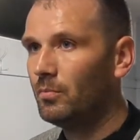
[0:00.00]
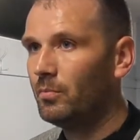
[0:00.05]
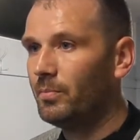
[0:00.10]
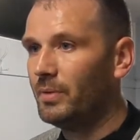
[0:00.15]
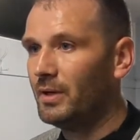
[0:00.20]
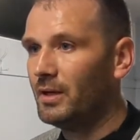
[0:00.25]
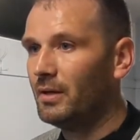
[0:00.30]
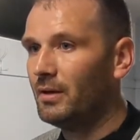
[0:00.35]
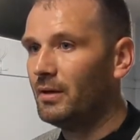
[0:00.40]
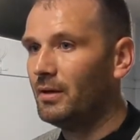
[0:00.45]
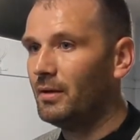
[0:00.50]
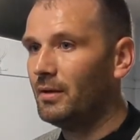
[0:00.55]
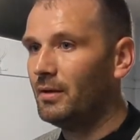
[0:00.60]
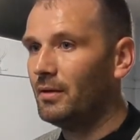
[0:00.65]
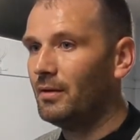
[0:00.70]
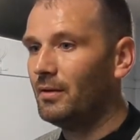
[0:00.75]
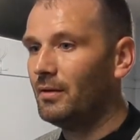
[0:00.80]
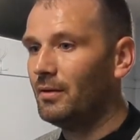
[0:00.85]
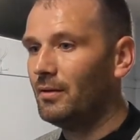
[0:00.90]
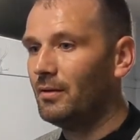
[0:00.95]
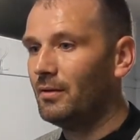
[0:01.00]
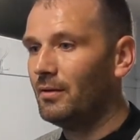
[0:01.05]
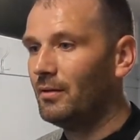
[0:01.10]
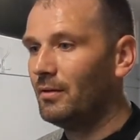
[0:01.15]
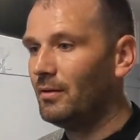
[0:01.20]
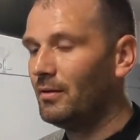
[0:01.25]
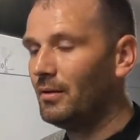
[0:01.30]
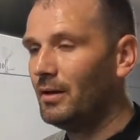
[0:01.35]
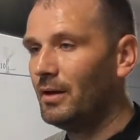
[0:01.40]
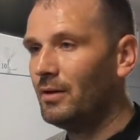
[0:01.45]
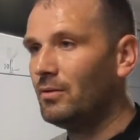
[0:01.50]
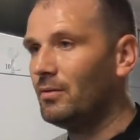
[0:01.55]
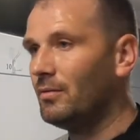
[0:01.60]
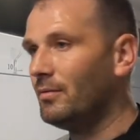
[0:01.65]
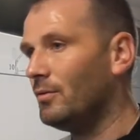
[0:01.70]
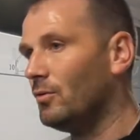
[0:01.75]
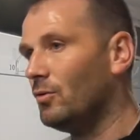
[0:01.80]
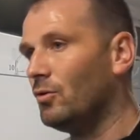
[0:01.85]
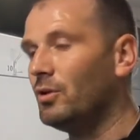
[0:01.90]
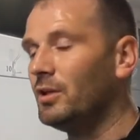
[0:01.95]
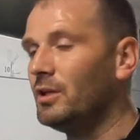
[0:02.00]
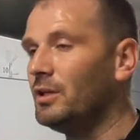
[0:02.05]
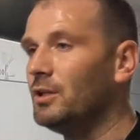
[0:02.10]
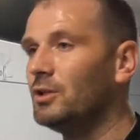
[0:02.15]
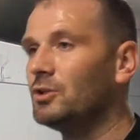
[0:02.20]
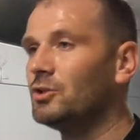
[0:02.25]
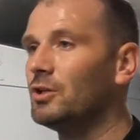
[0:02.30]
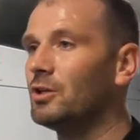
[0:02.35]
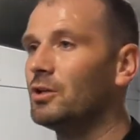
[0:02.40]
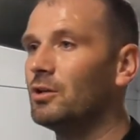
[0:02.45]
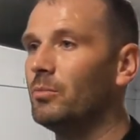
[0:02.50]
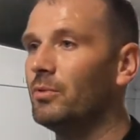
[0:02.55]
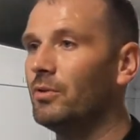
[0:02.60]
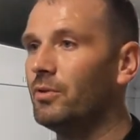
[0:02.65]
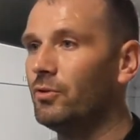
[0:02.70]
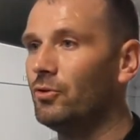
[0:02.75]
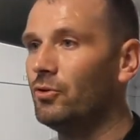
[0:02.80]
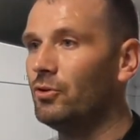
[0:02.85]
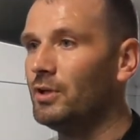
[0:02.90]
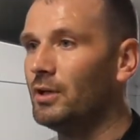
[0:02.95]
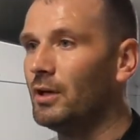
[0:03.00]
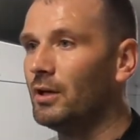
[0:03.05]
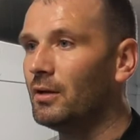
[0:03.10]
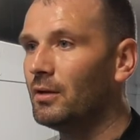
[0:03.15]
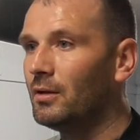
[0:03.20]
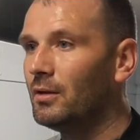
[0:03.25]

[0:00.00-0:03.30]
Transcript: But in all the years of coming through here,